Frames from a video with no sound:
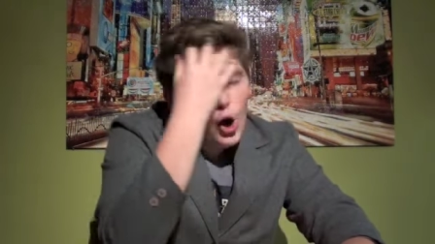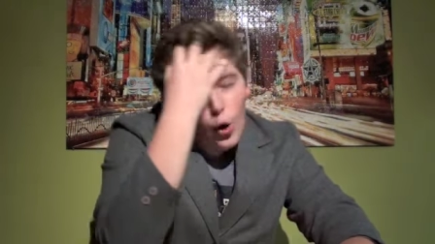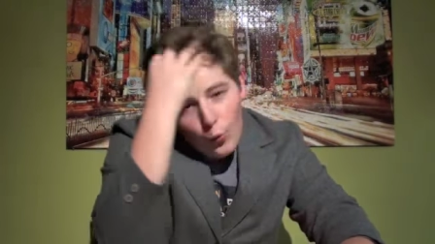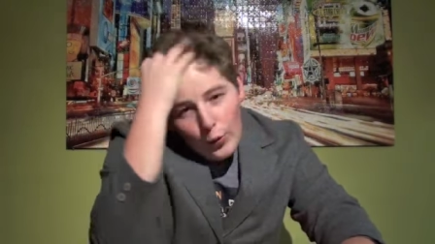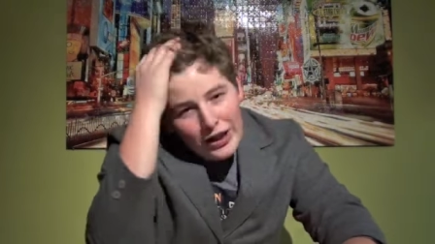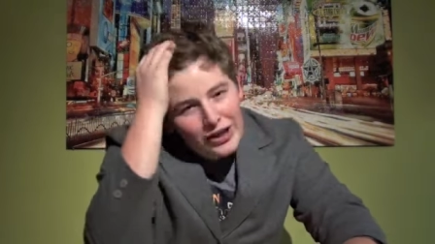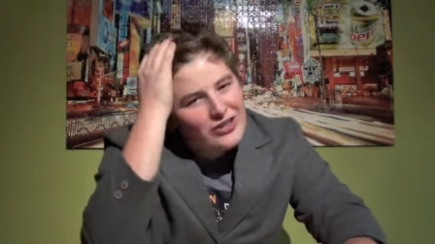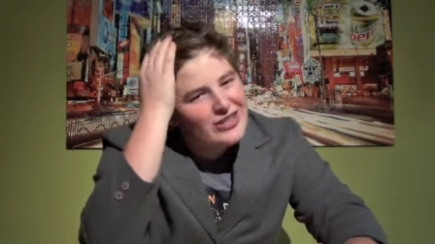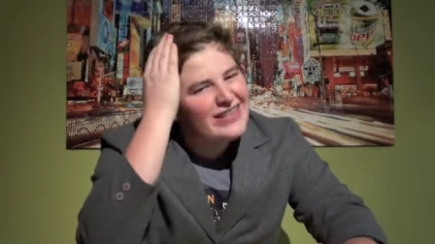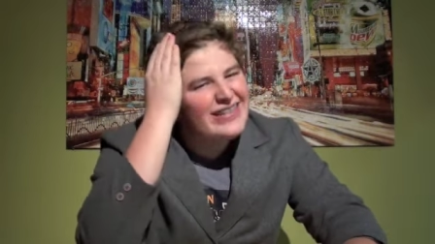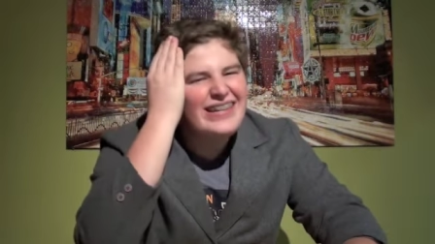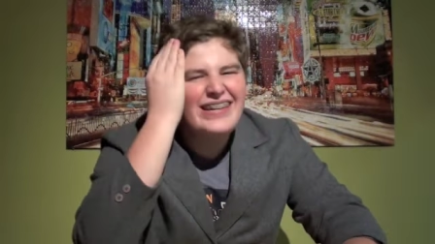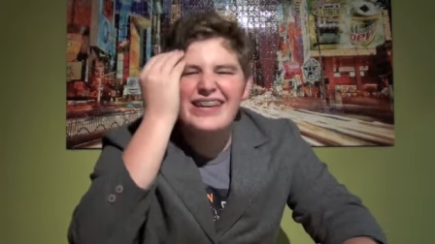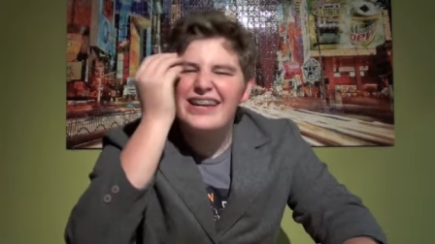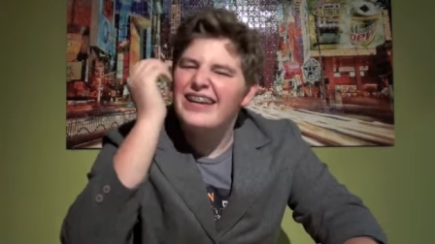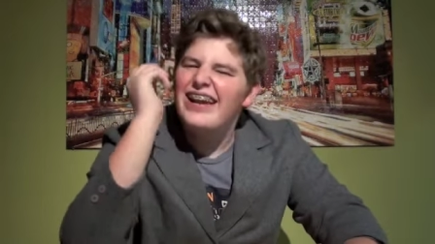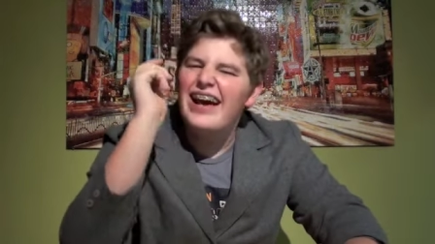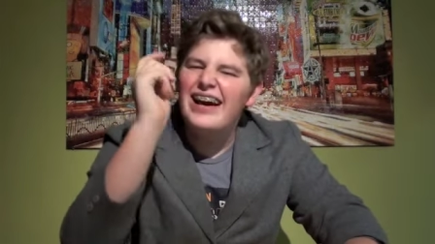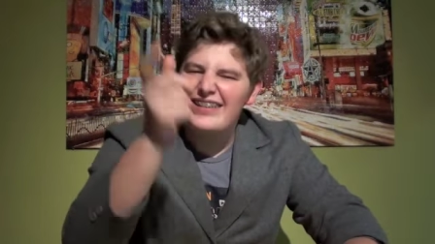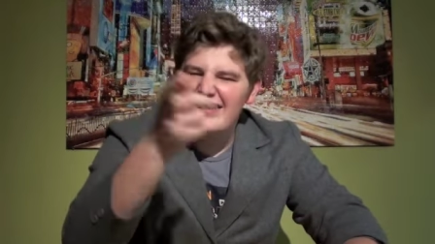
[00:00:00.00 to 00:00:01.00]
We'll see
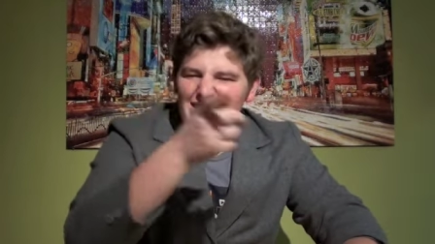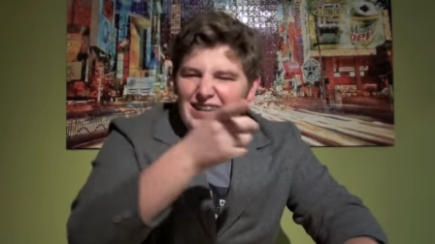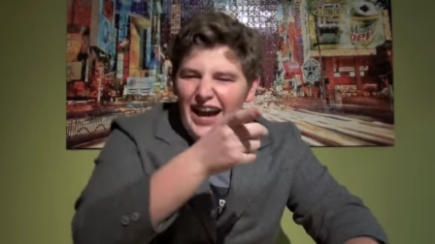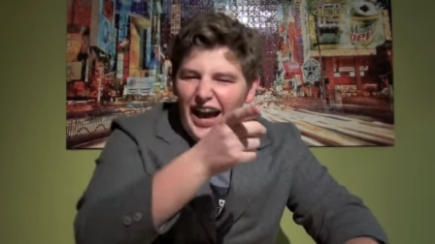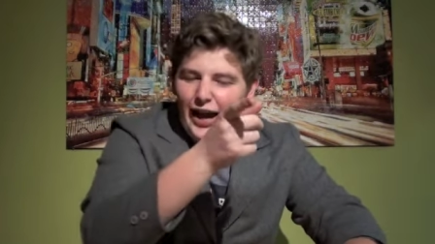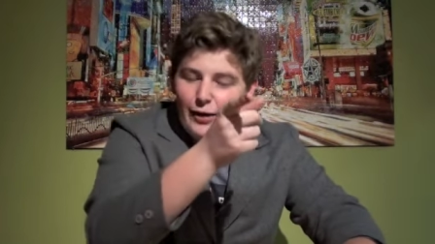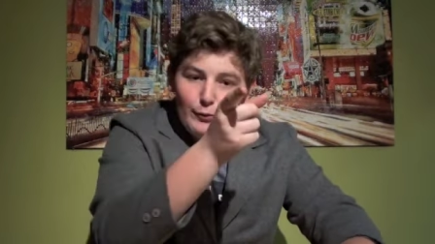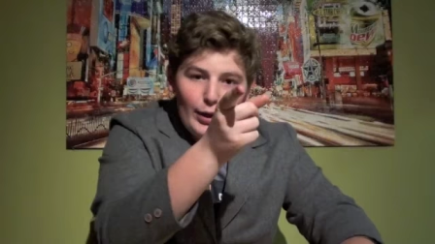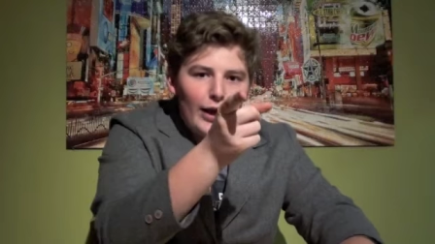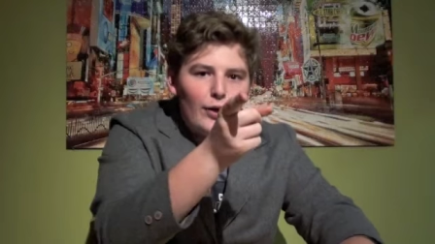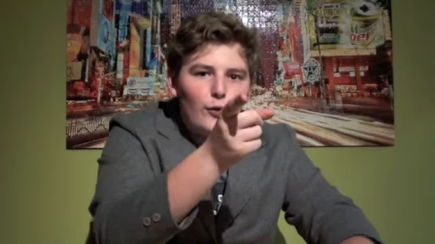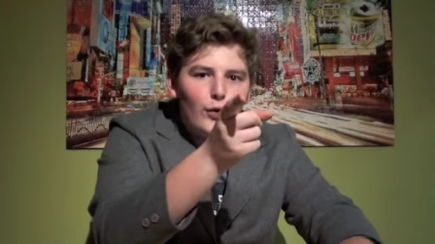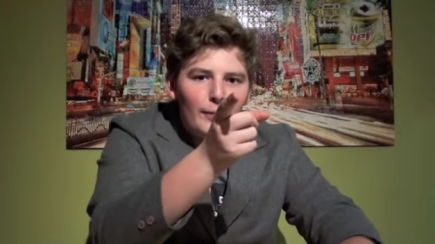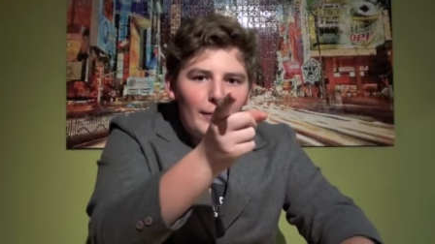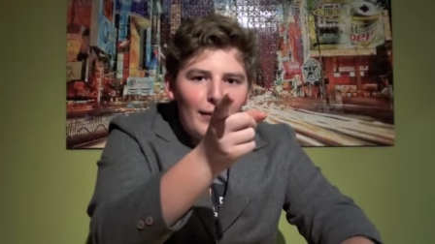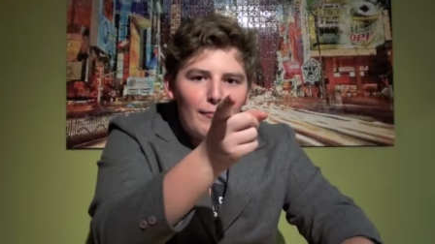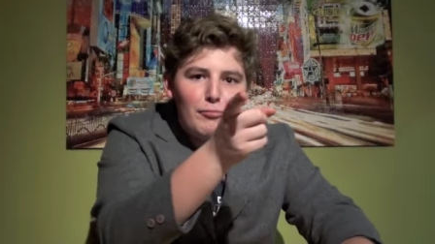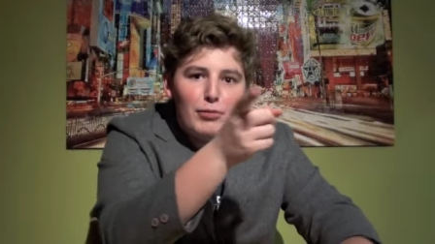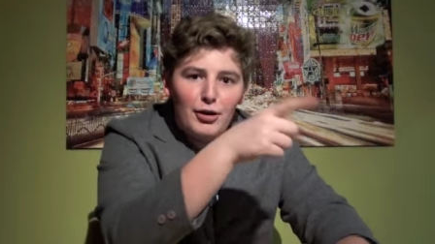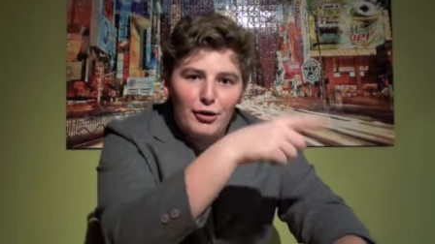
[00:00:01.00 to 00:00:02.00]
you next time. And
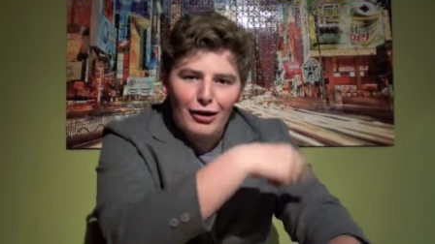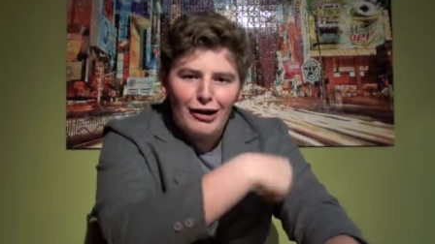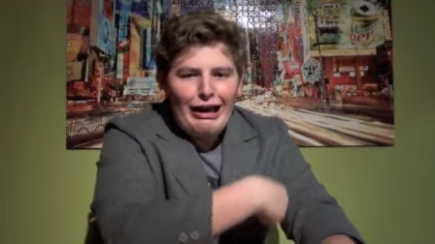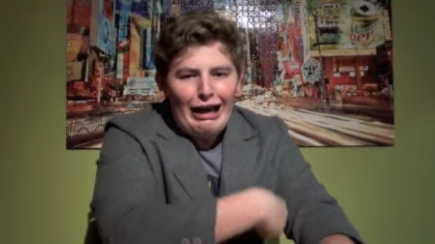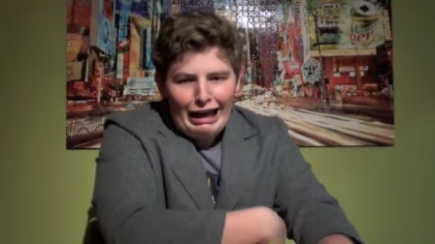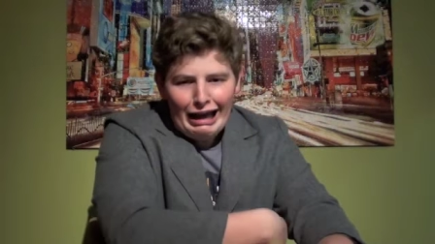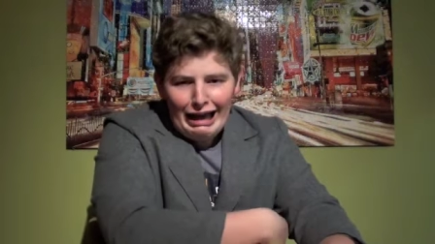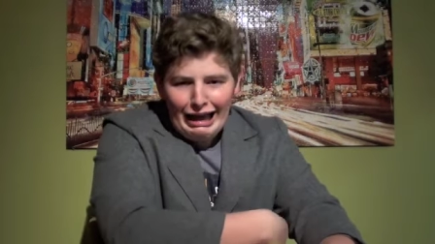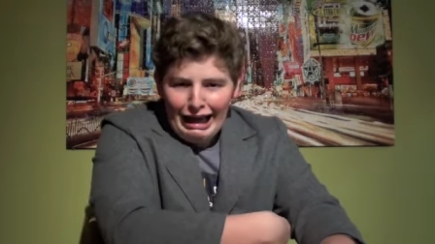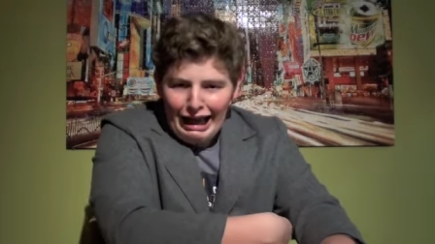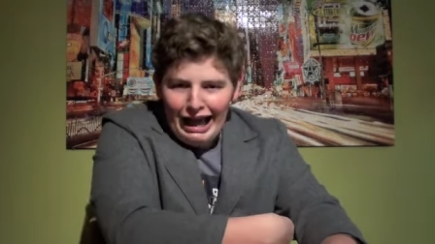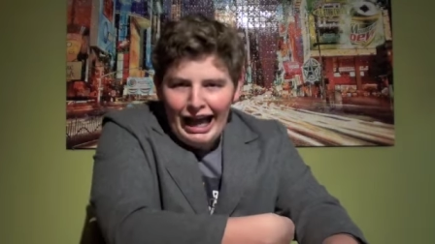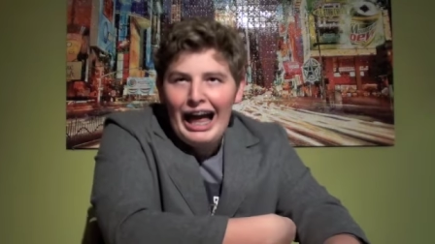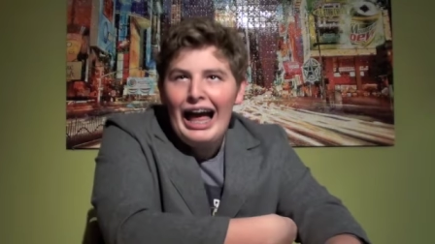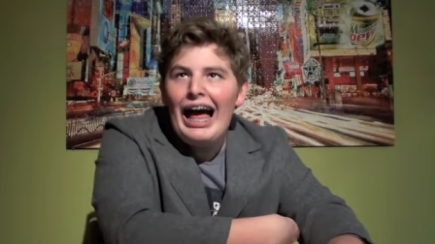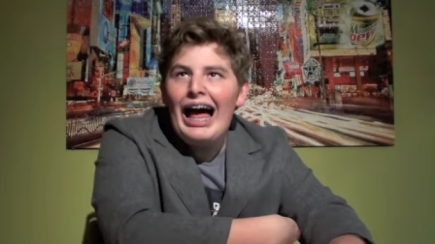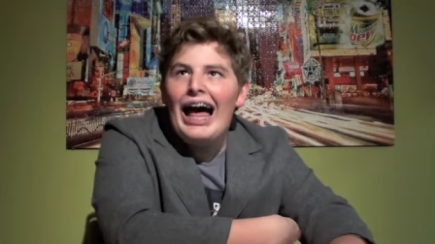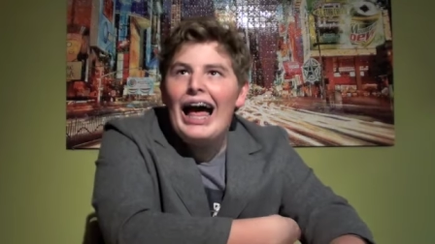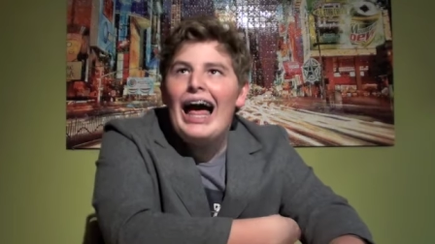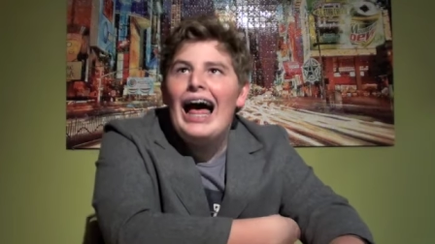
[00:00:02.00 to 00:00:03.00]
remember,
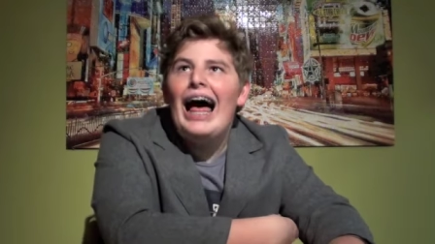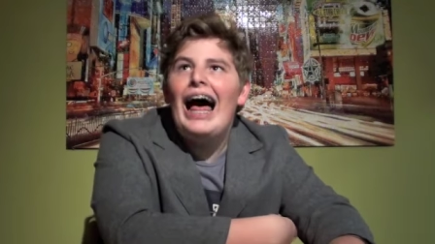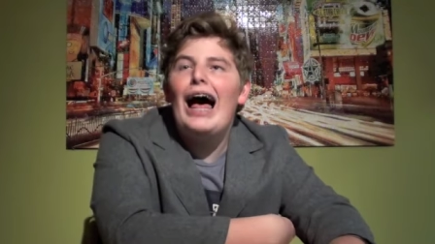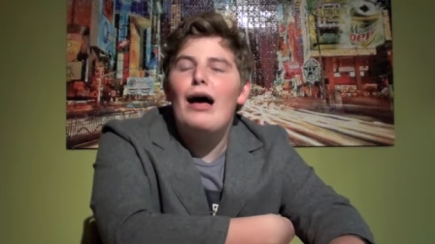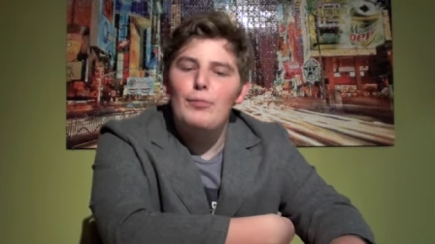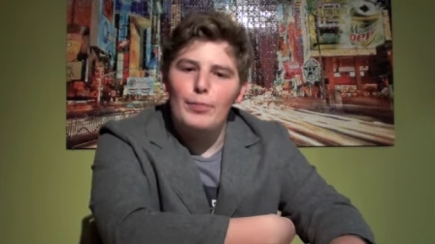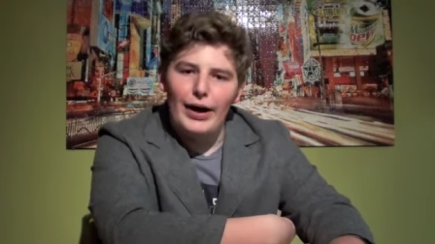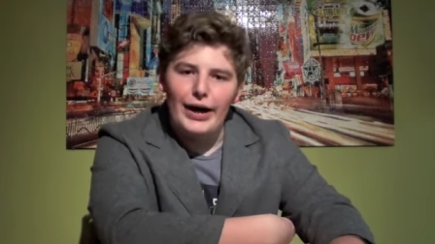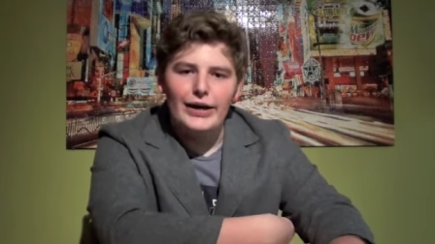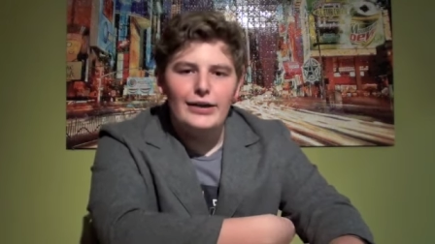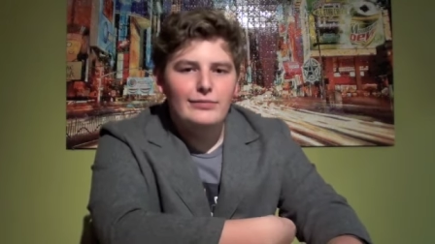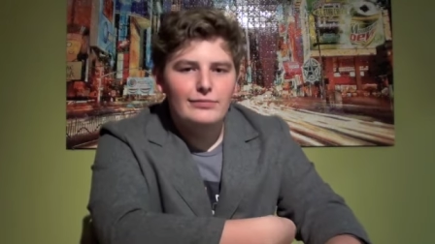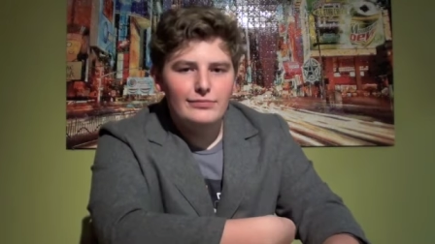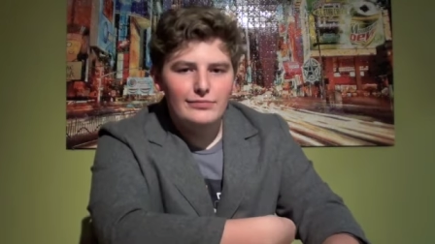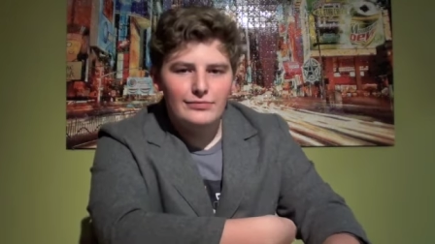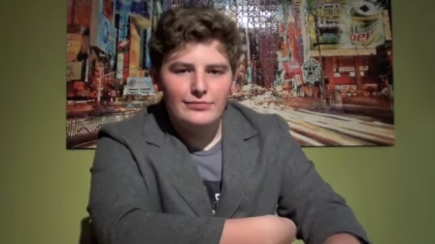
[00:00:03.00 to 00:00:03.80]
bye.